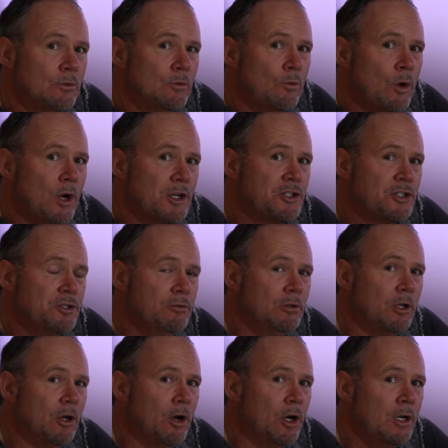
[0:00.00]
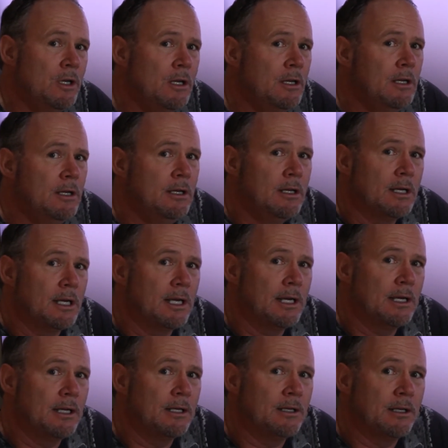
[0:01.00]
watch too long,
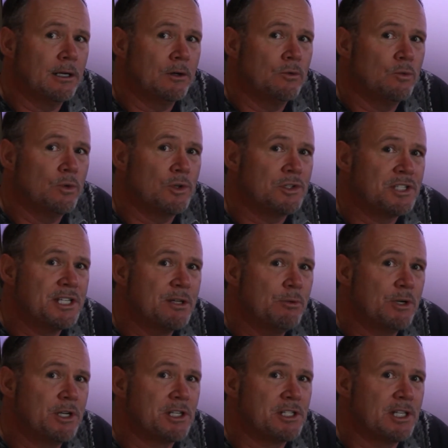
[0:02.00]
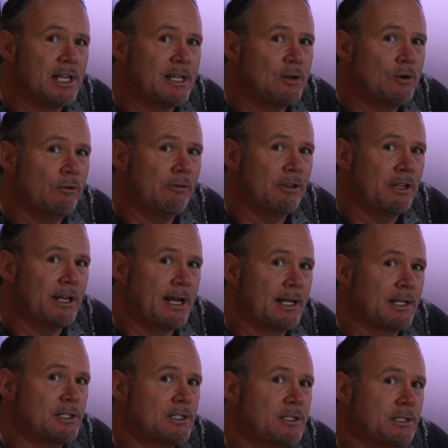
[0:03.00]
and we'll see what it's like over the
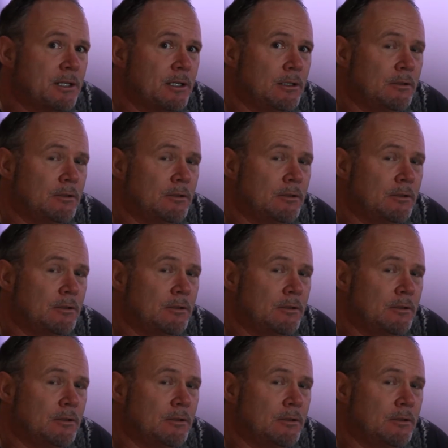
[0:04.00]
next